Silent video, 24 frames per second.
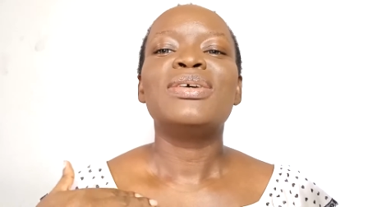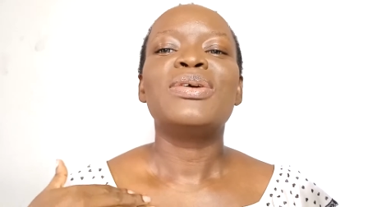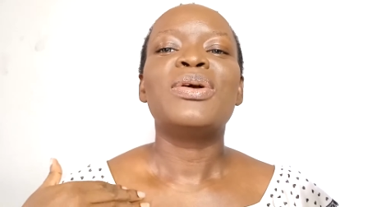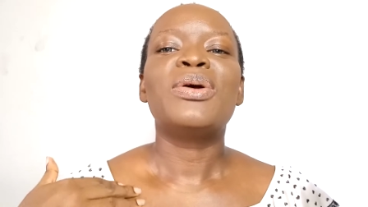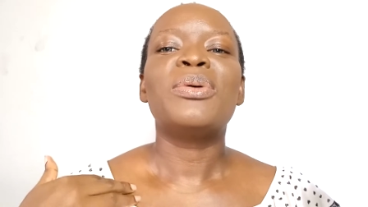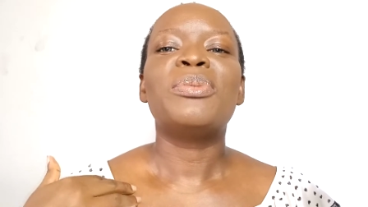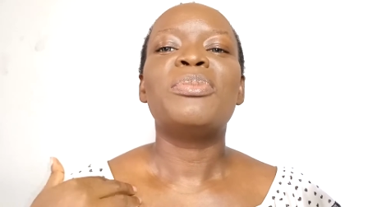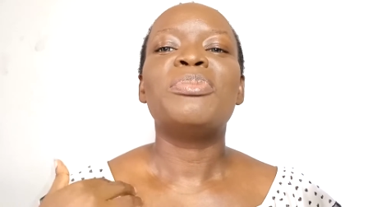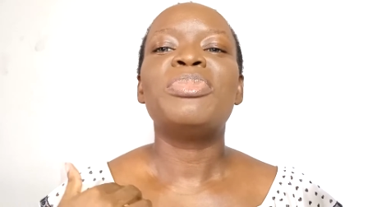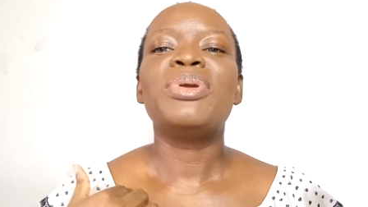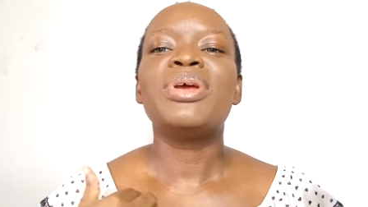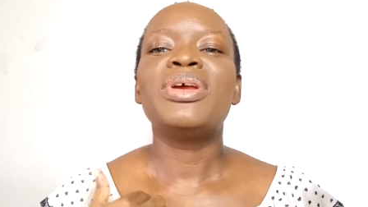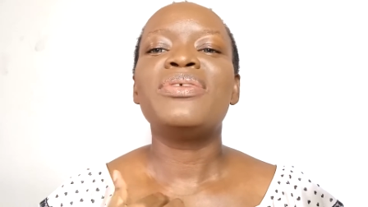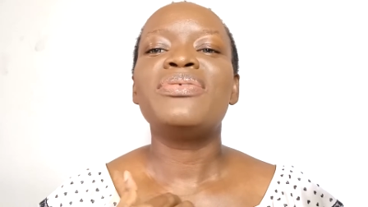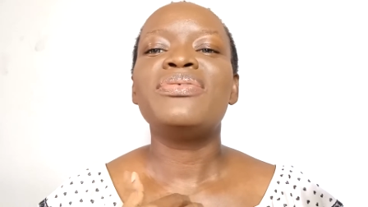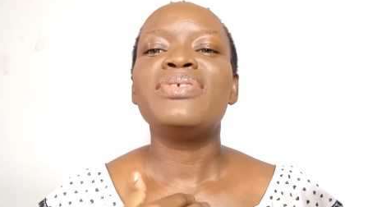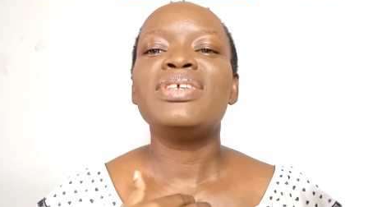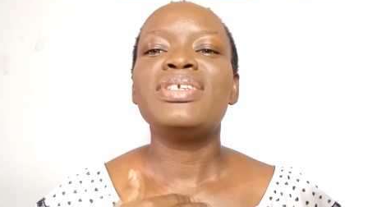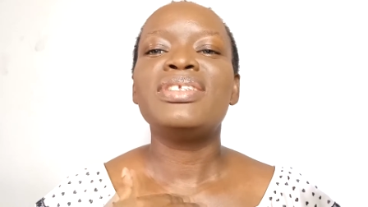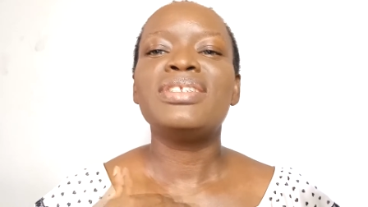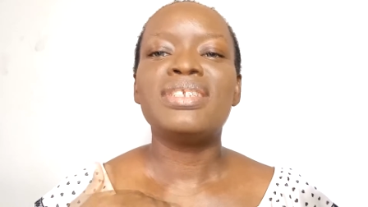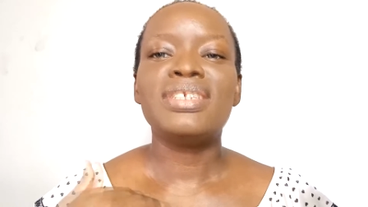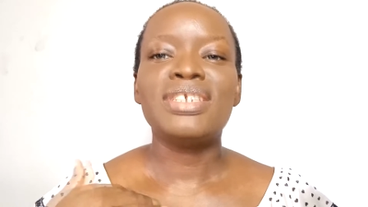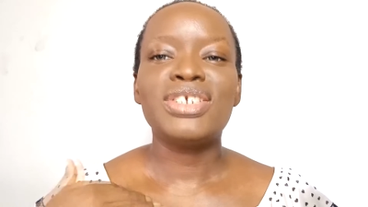
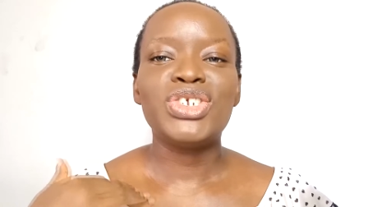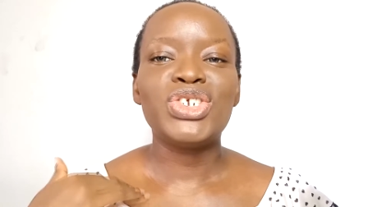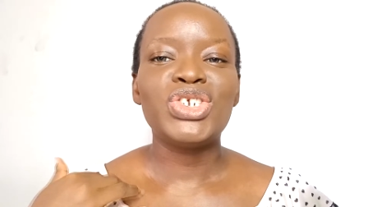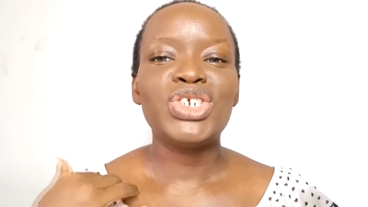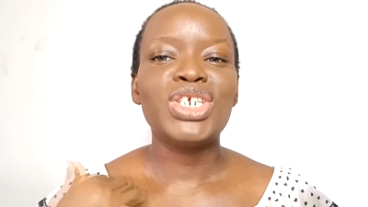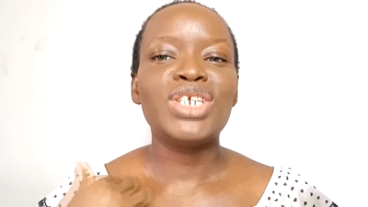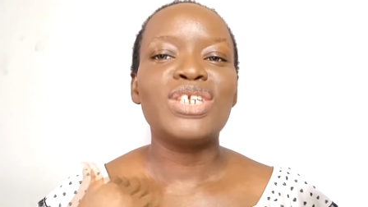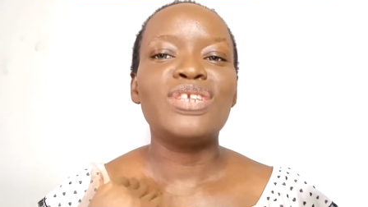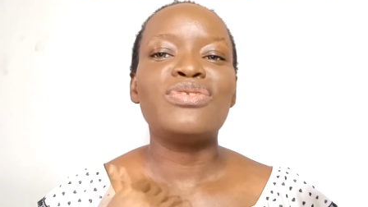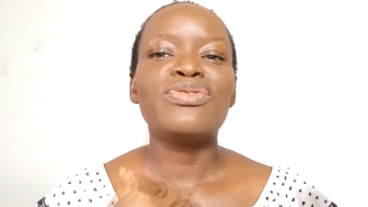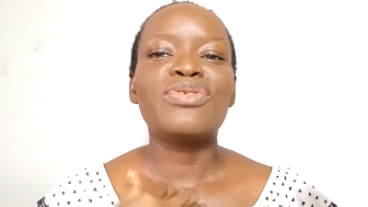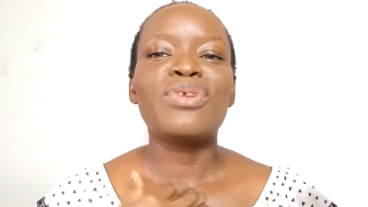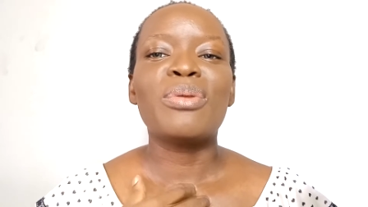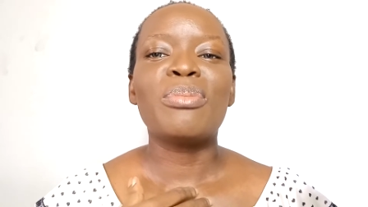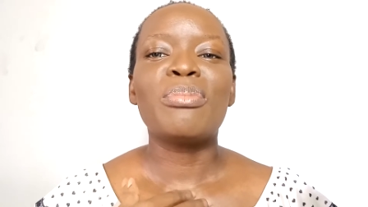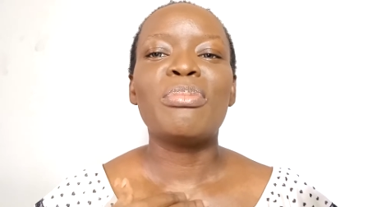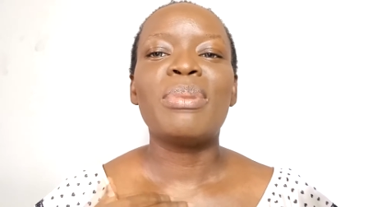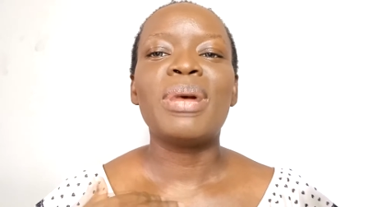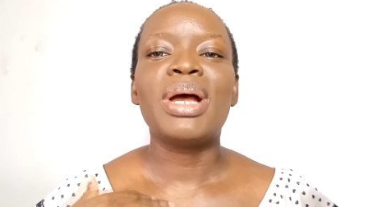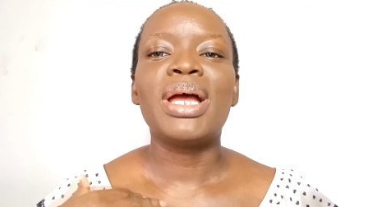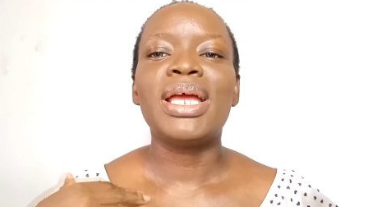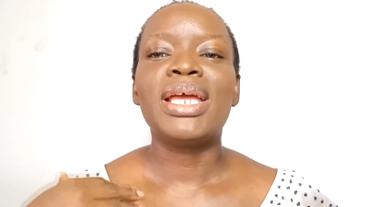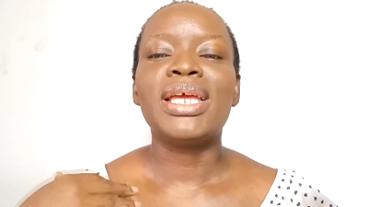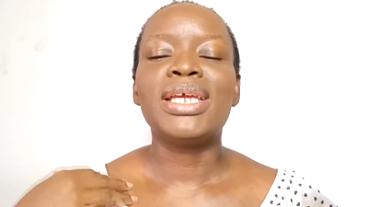comparing the shade from
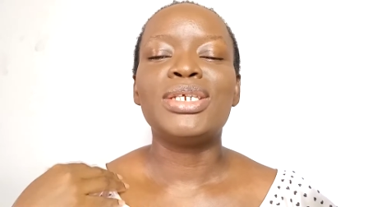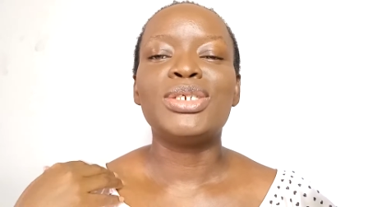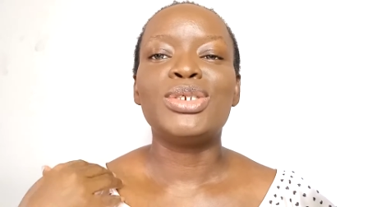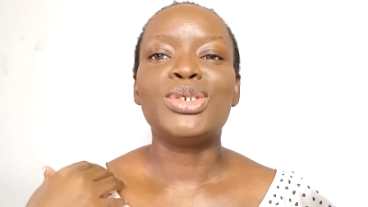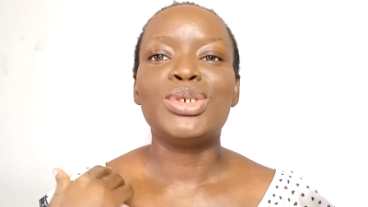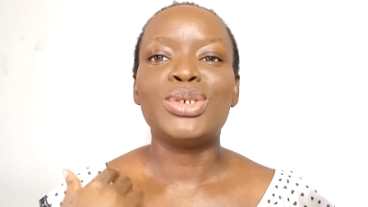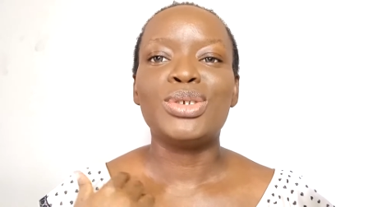my